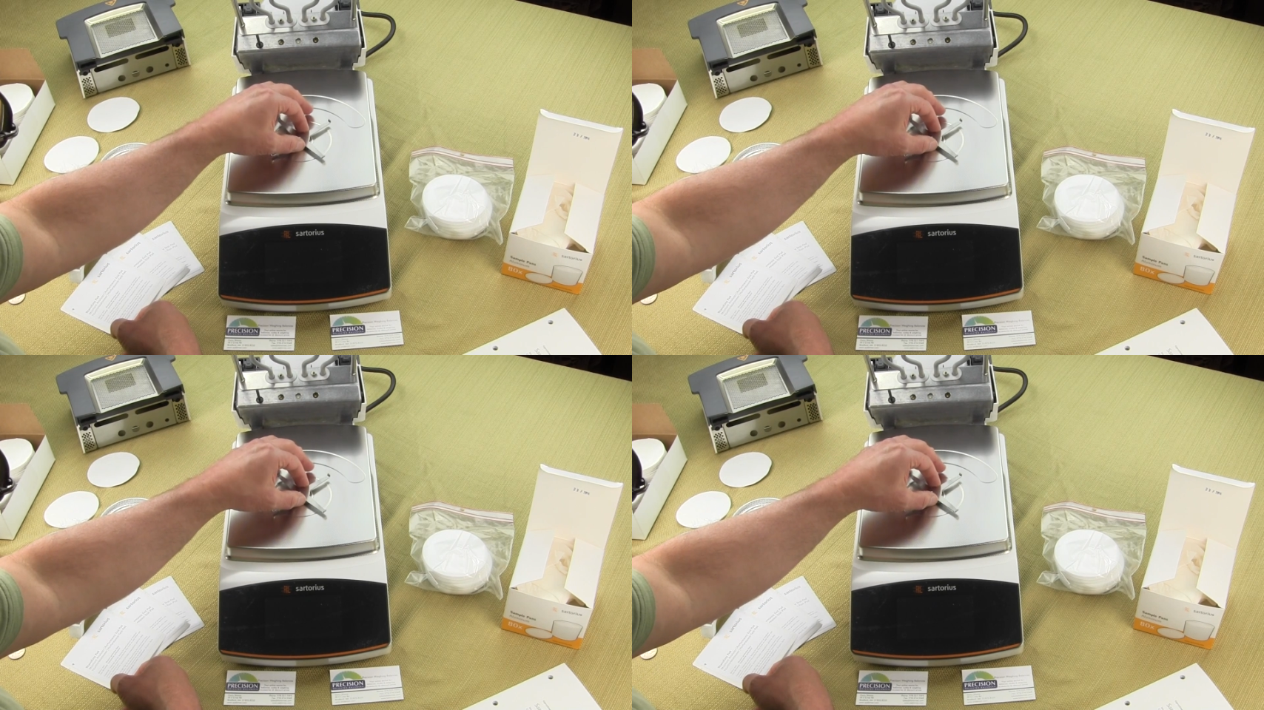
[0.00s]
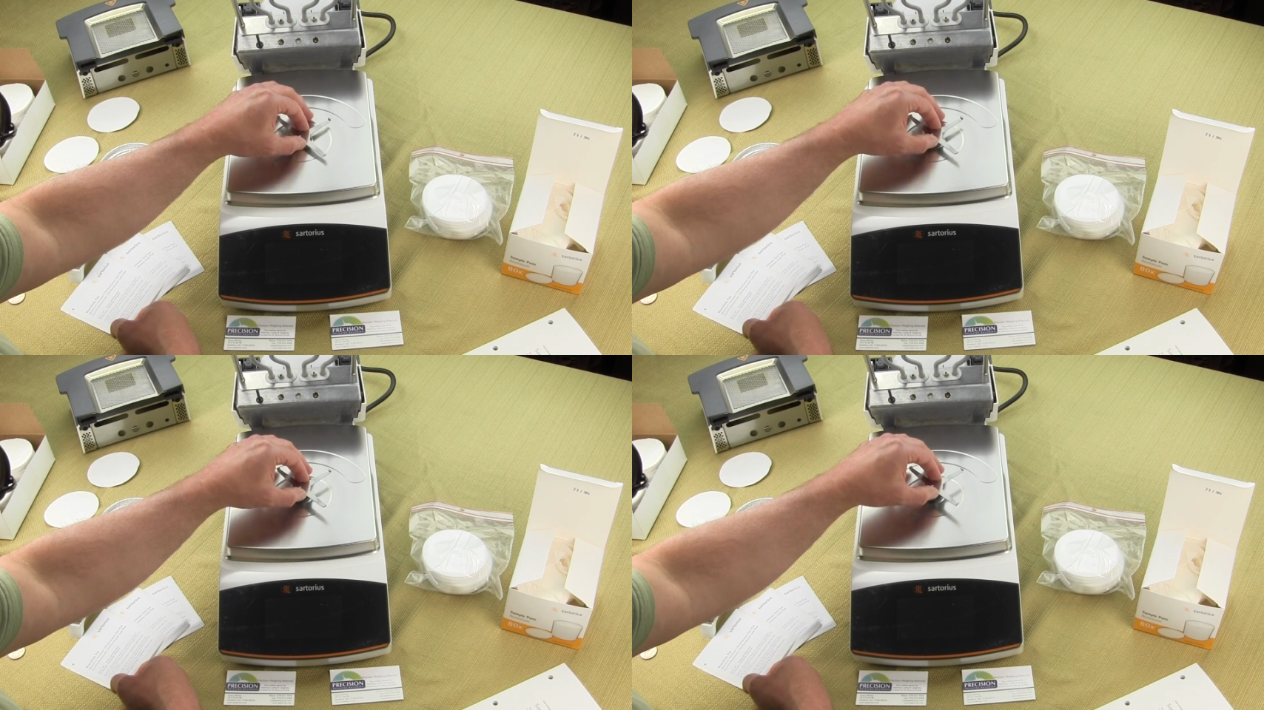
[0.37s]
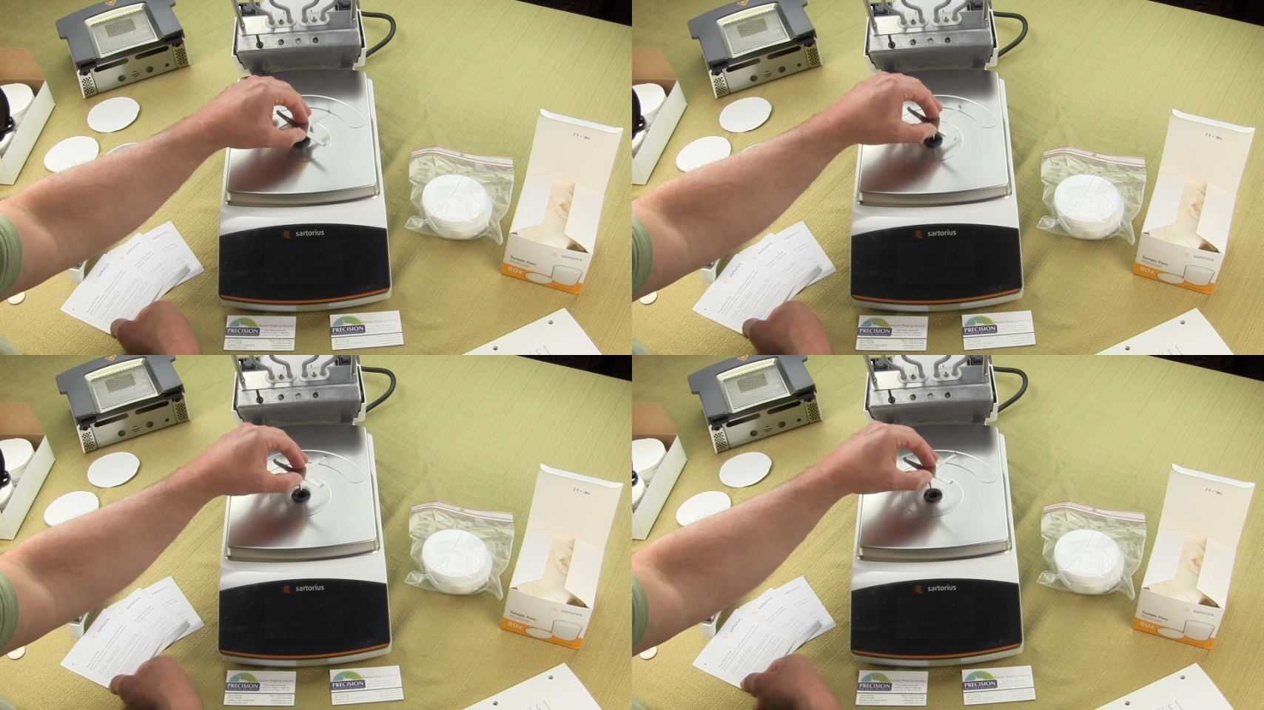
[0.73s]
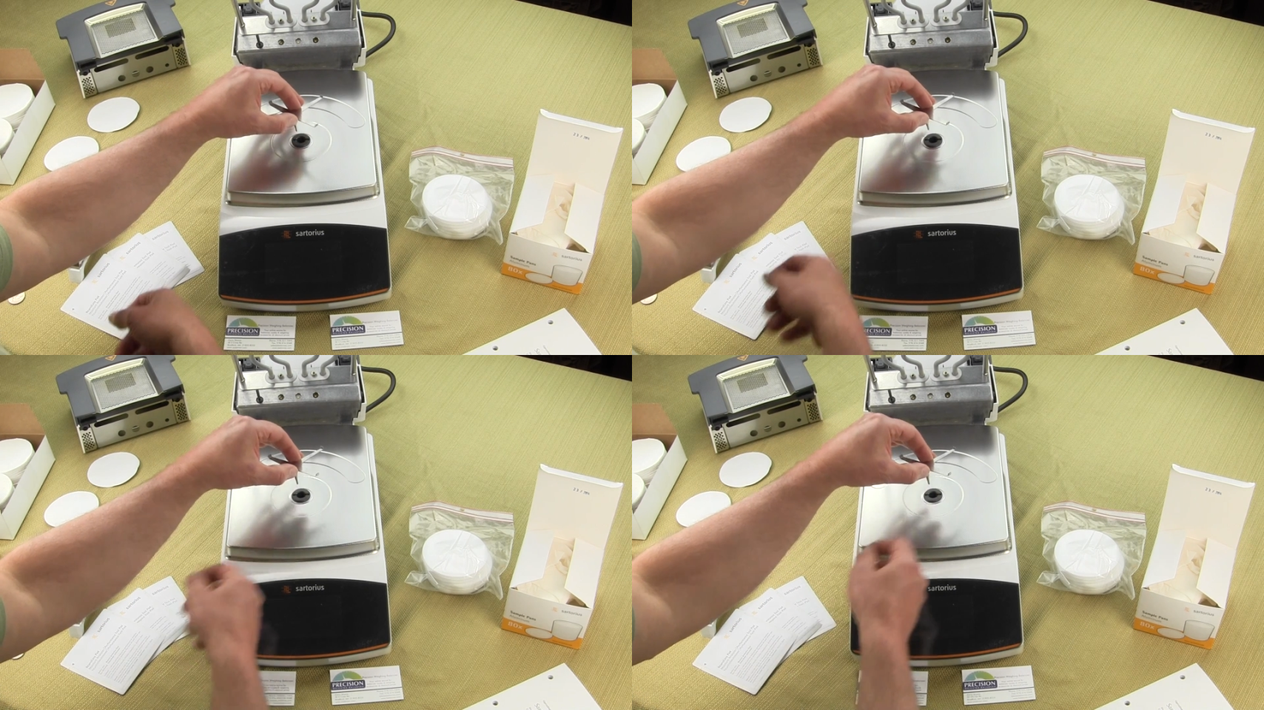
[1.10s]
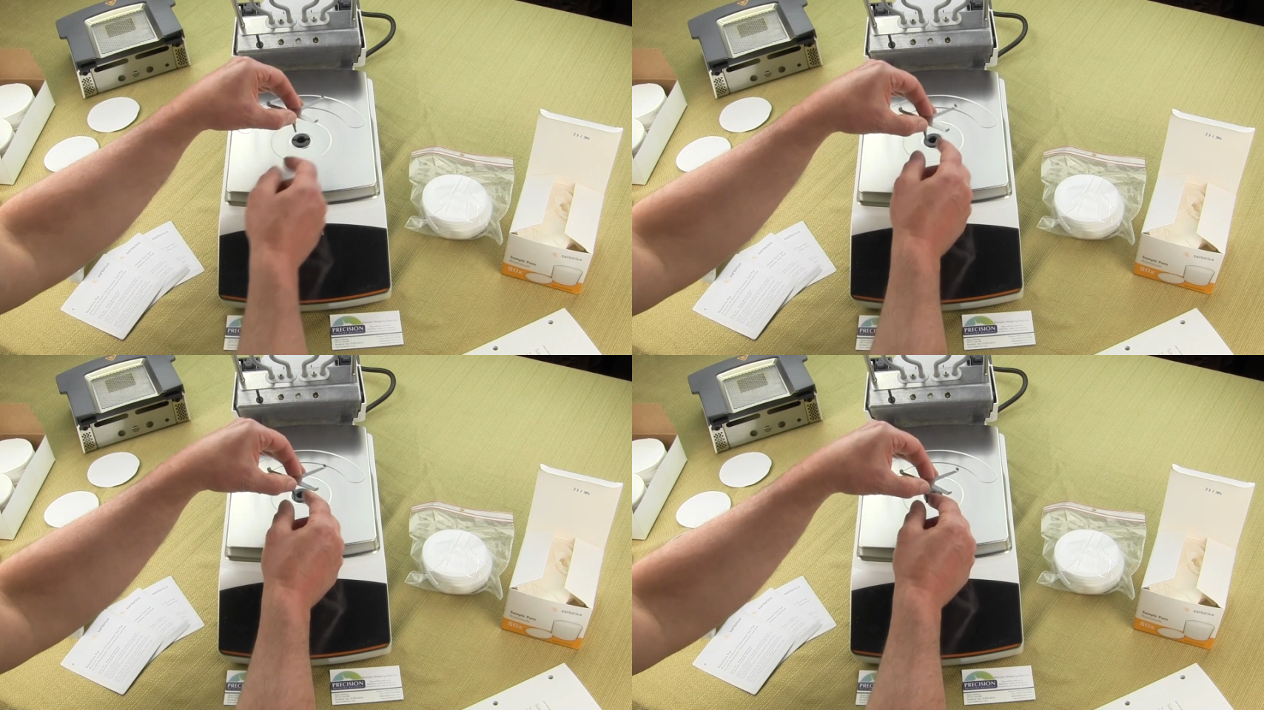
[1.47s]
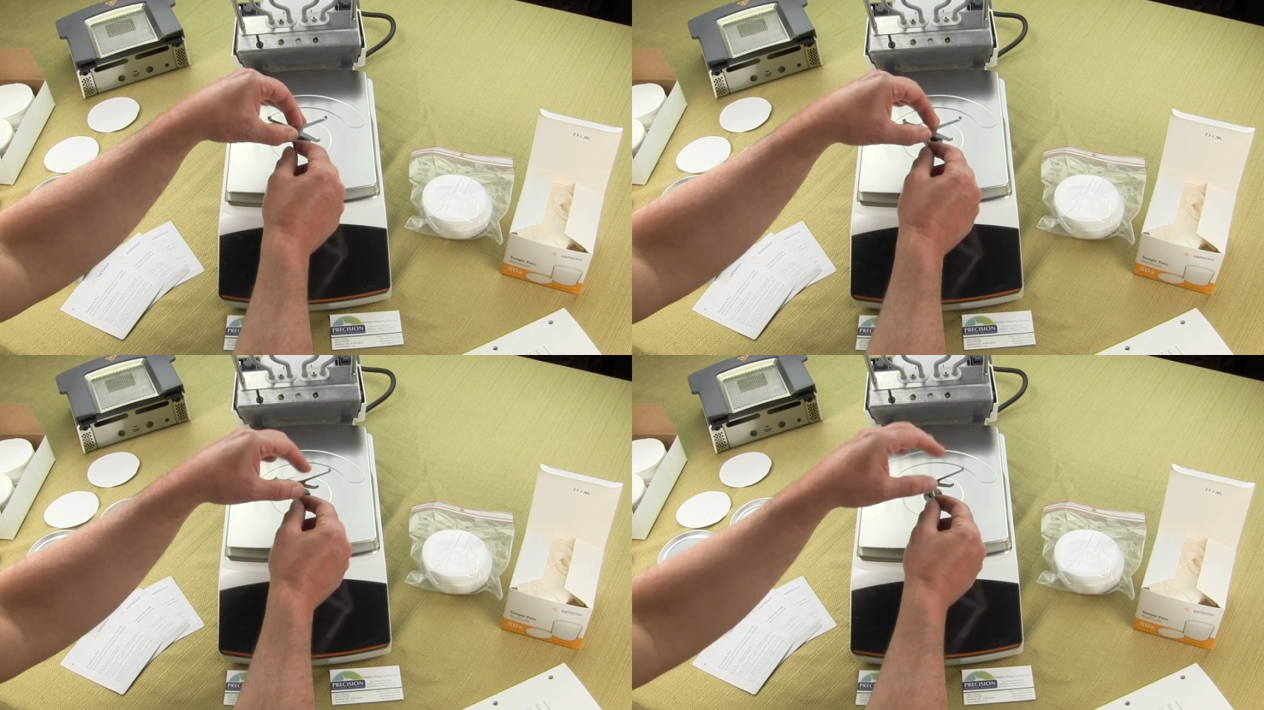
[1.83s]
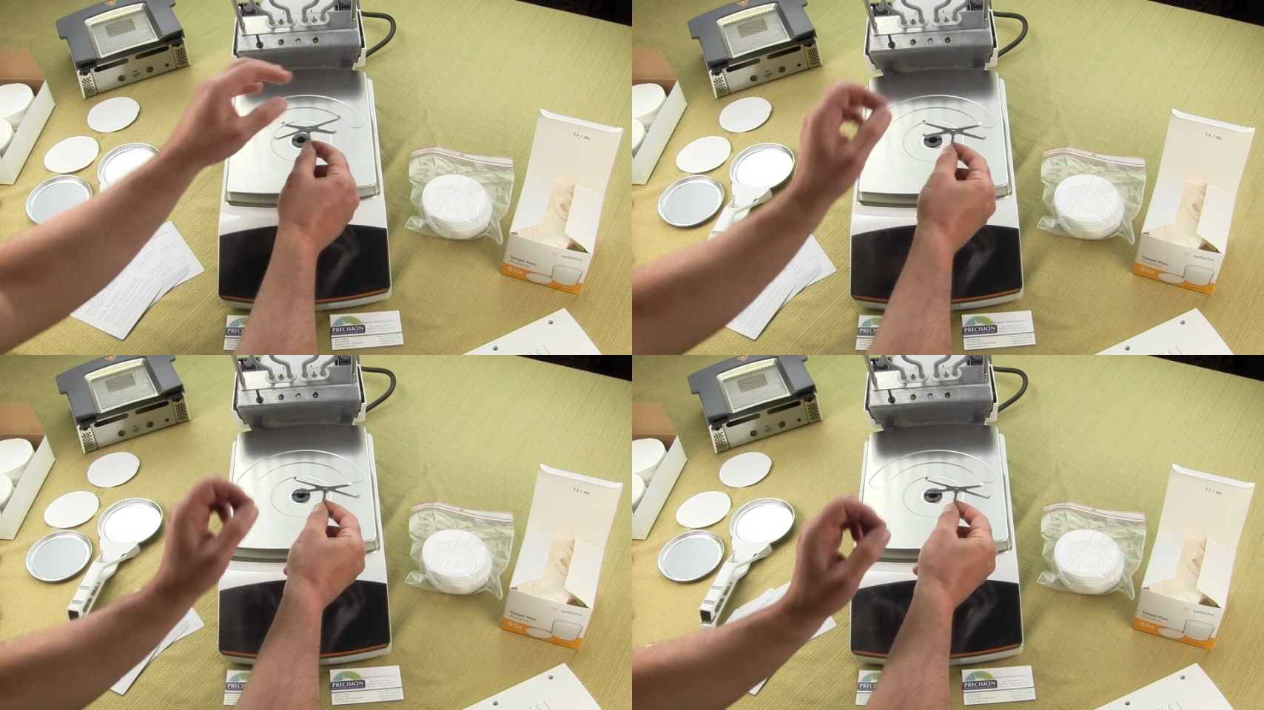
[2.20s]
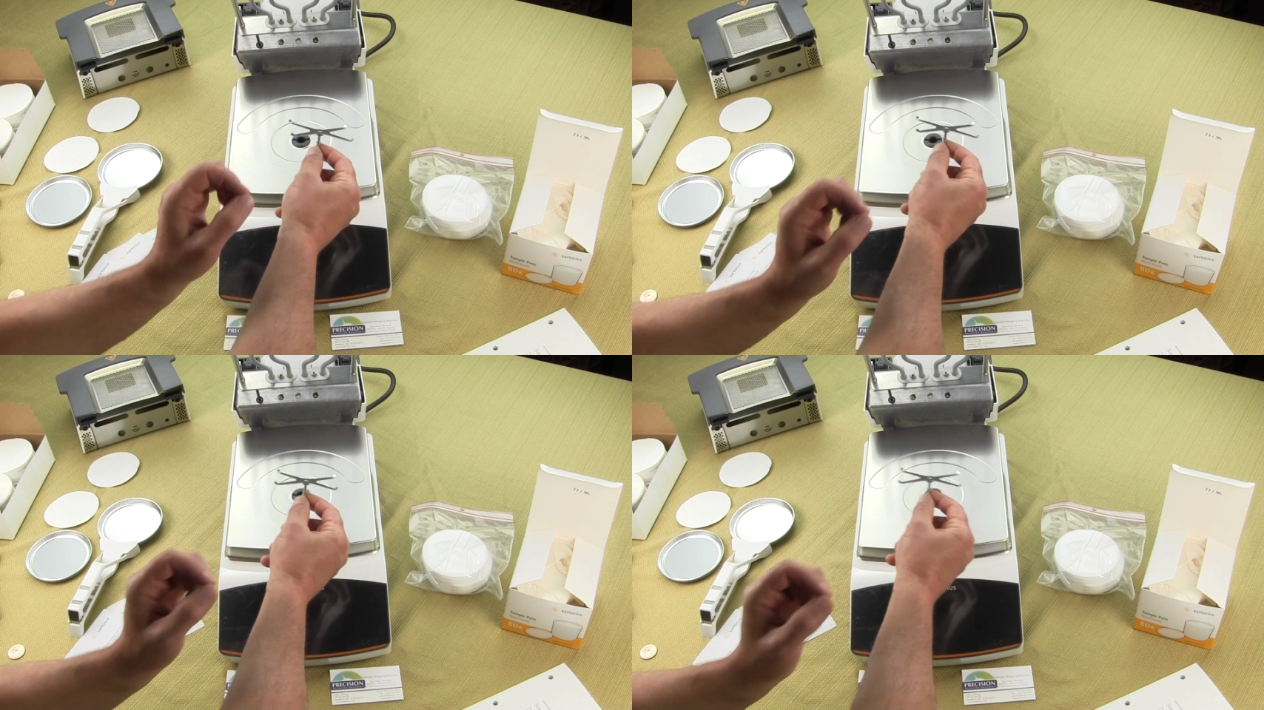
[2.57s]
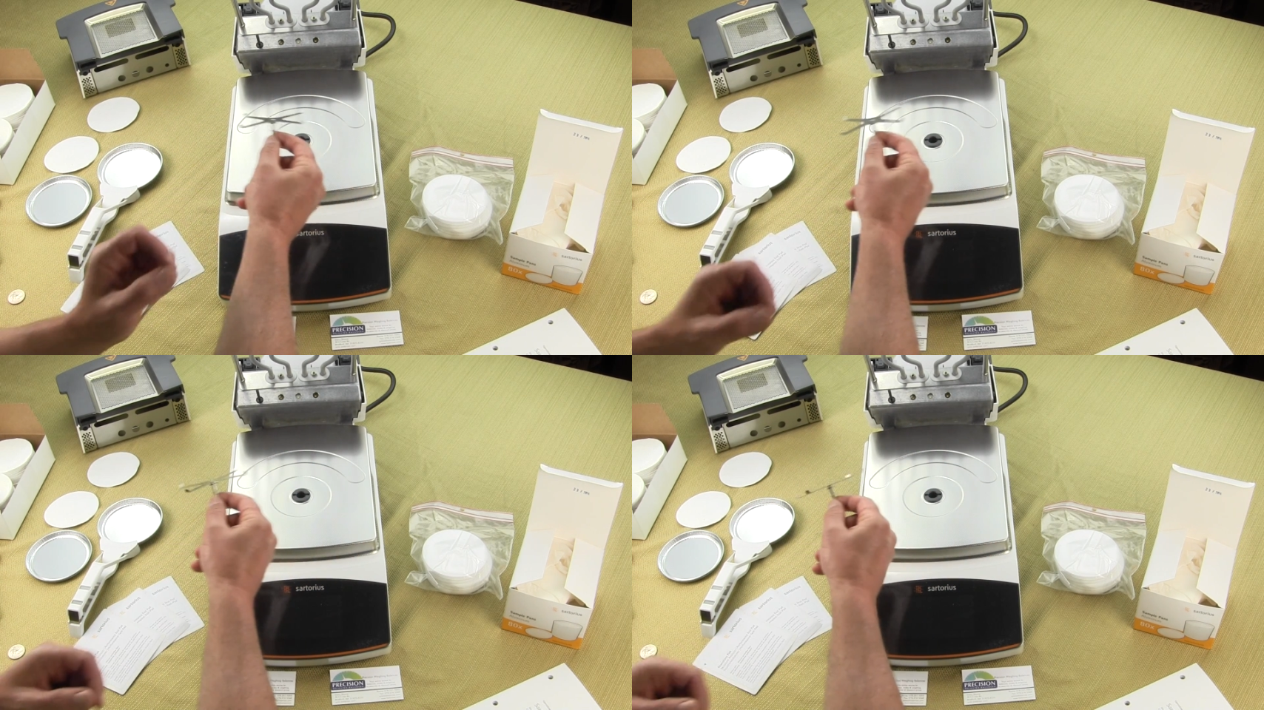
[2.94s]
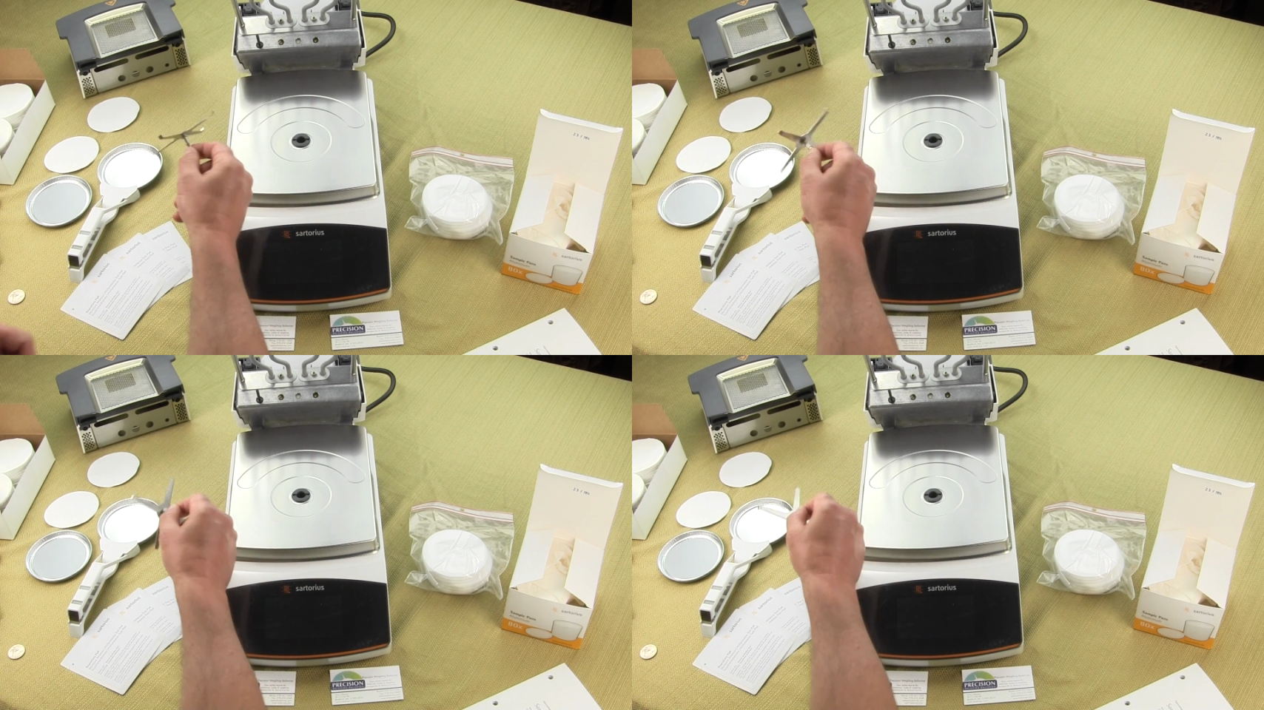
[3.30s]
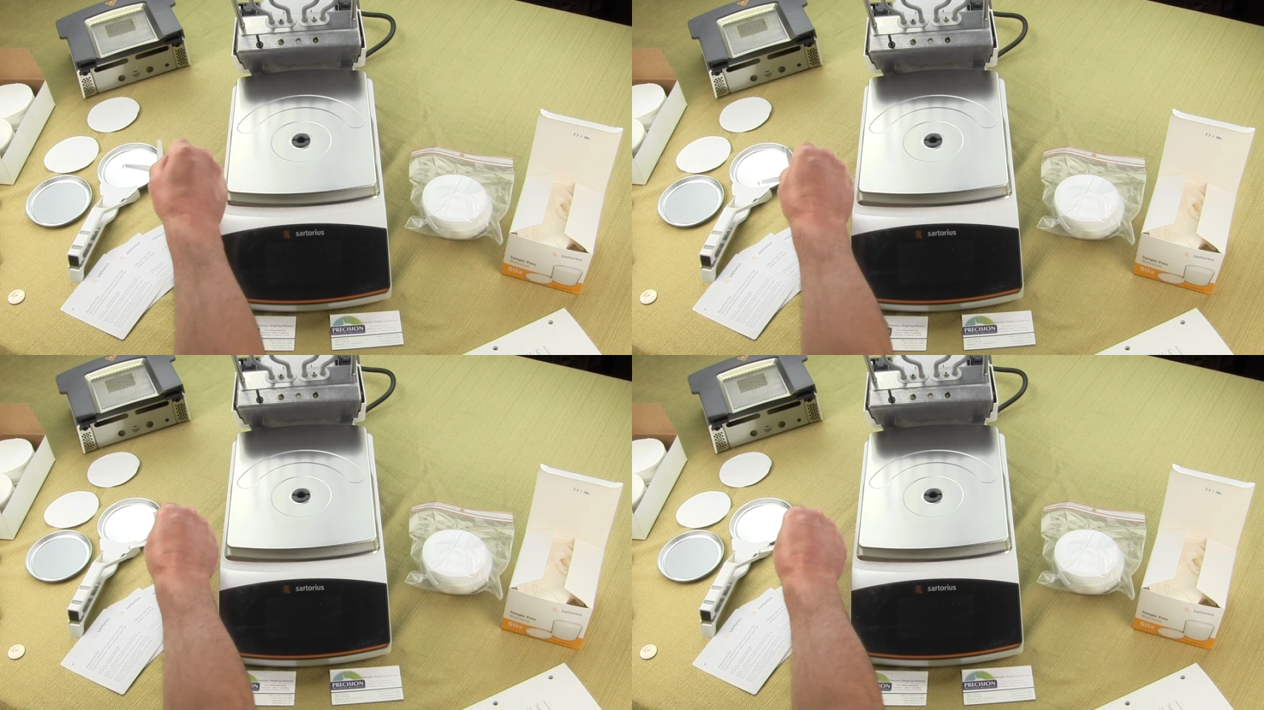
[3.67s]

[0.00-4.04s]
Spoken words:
(no speaker visible)